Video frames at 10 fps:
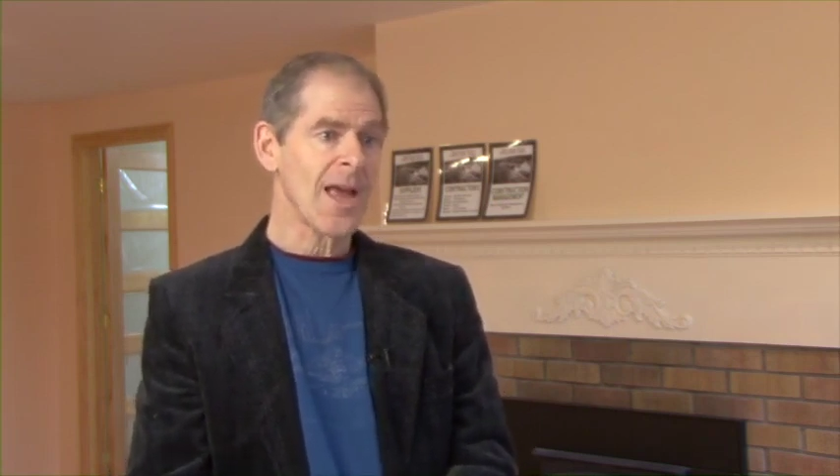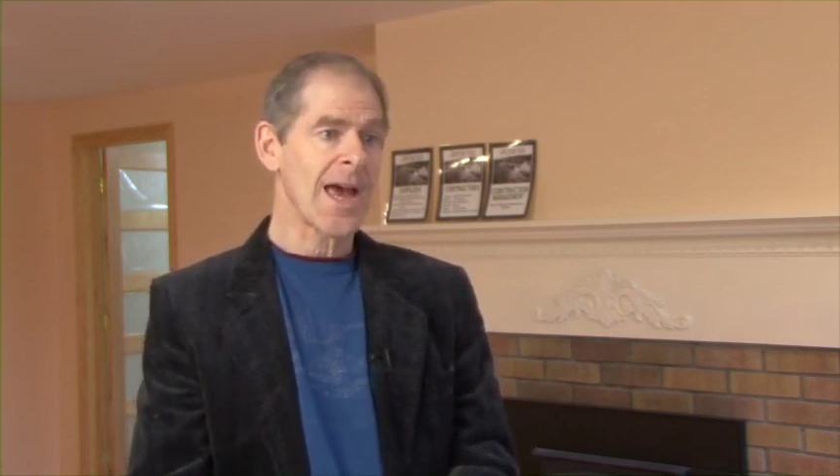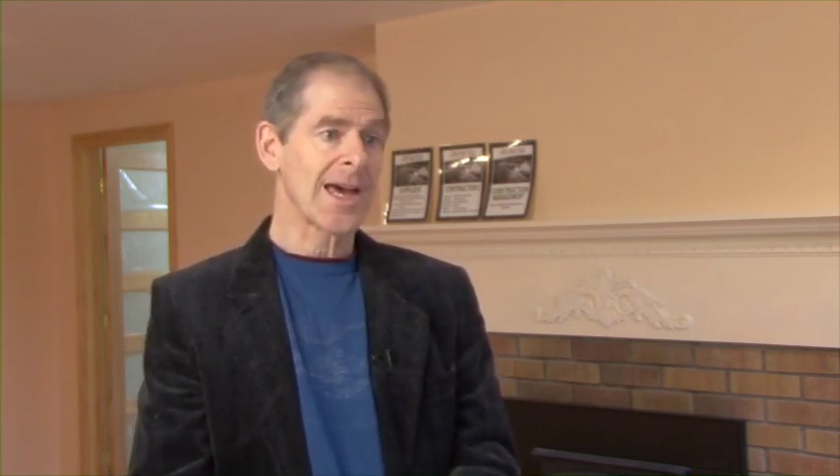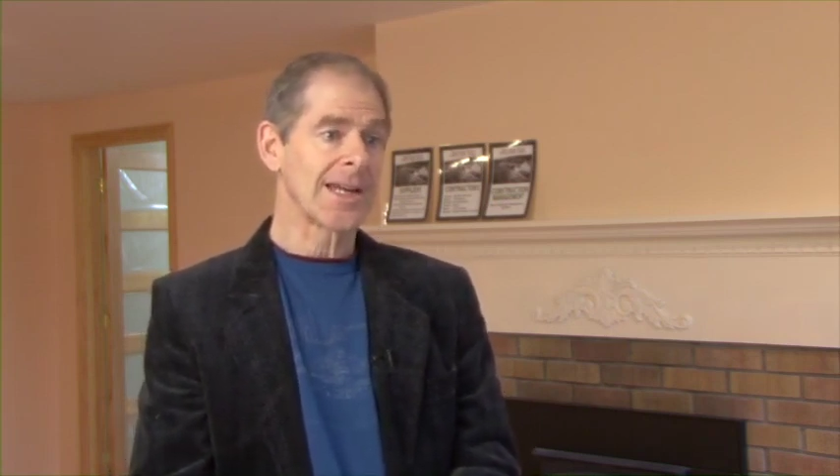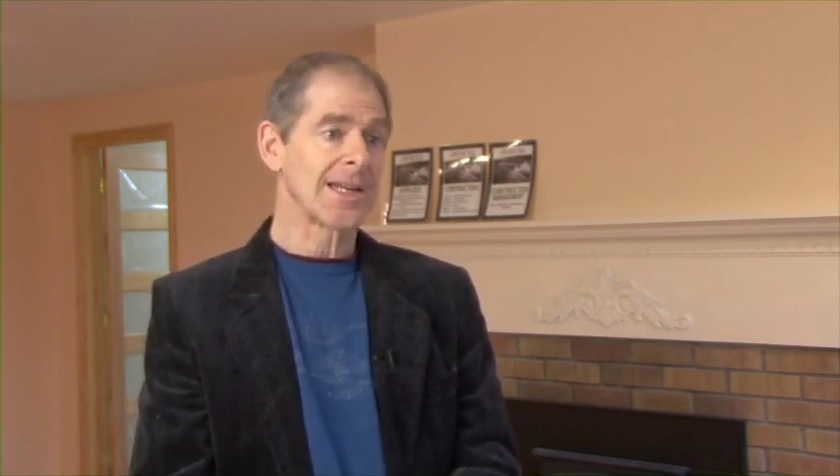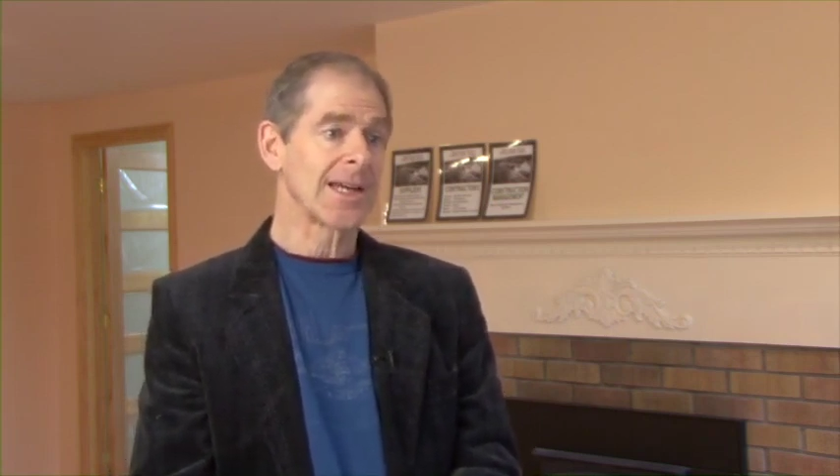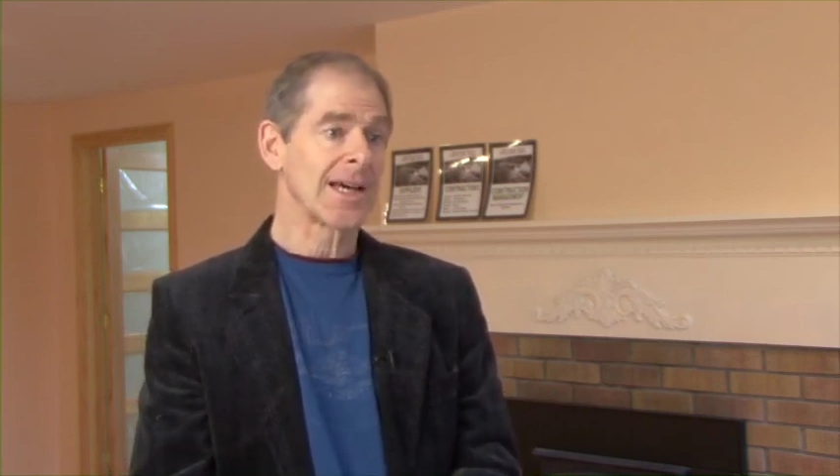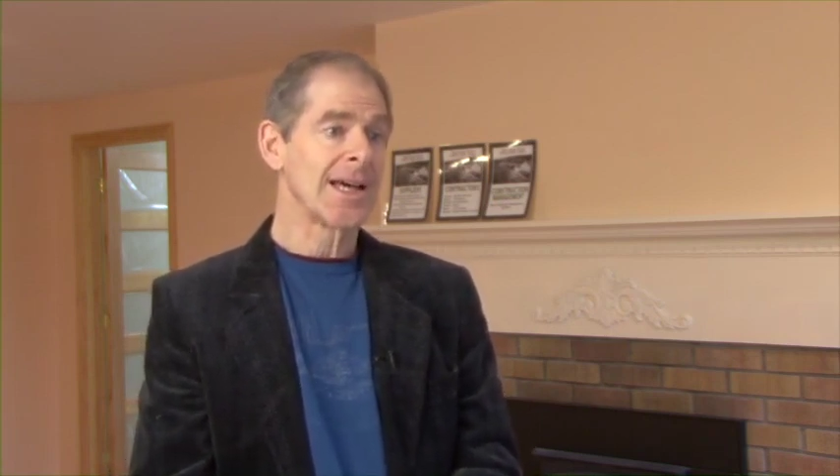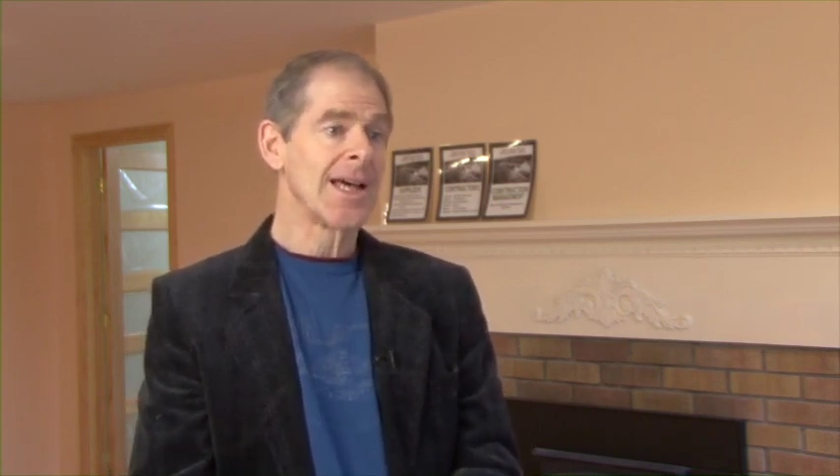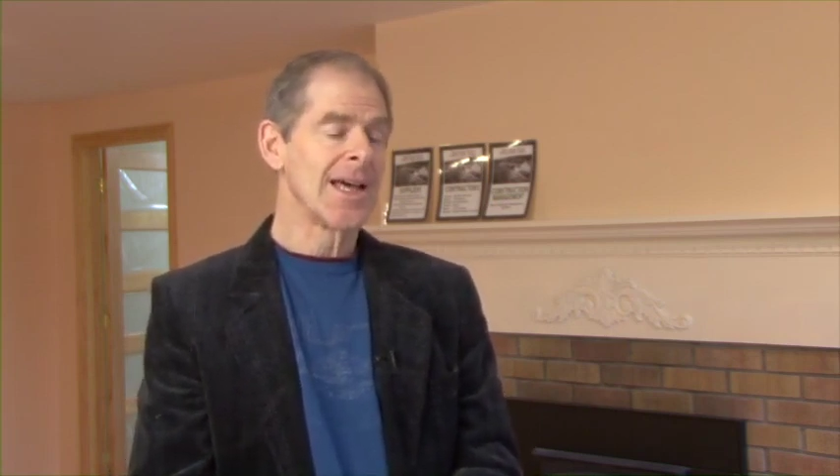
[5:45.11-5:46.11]
And
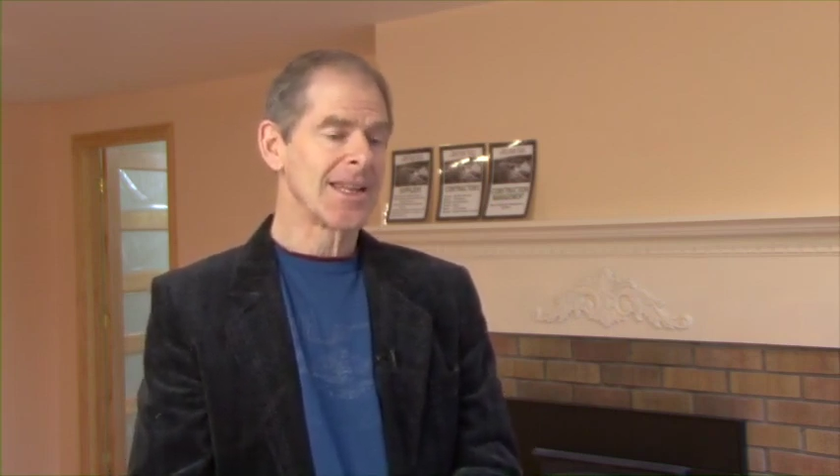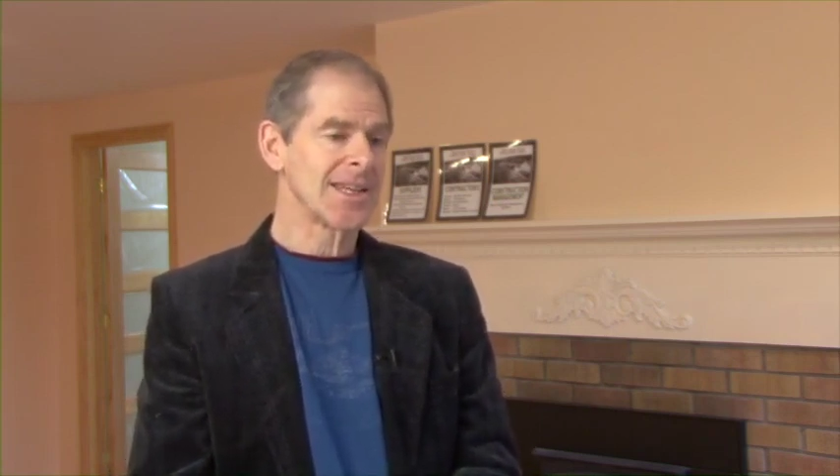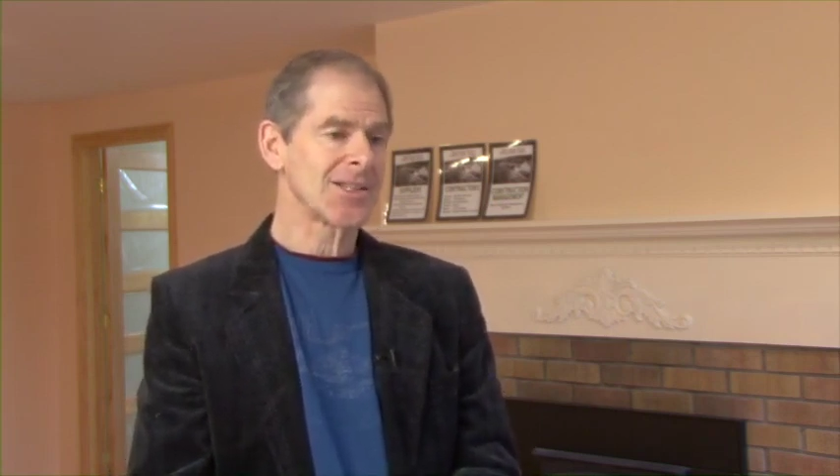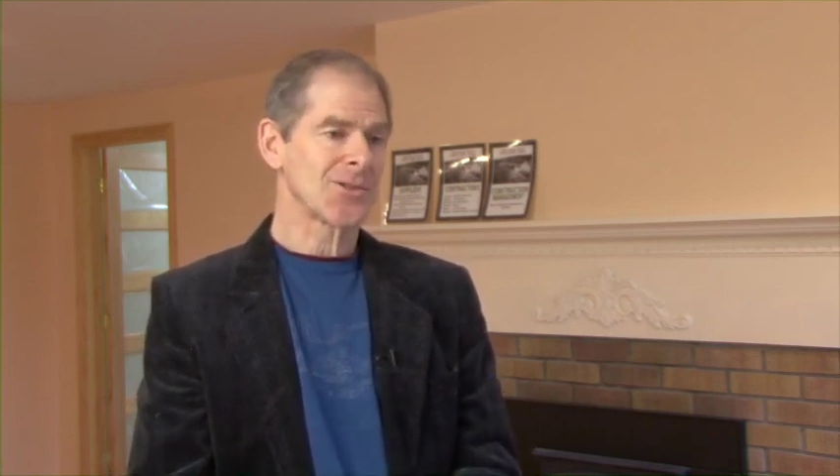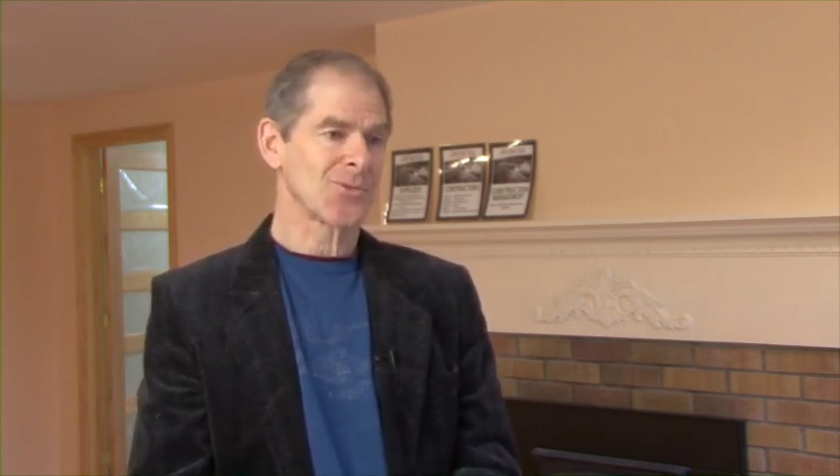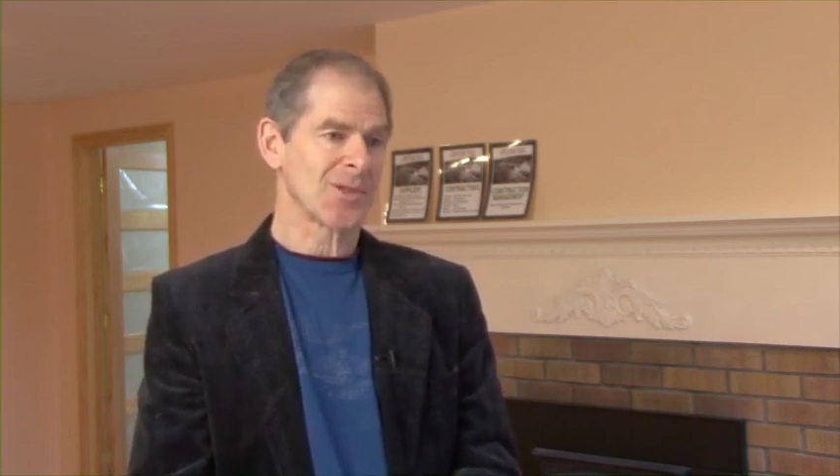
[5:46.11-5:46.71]
this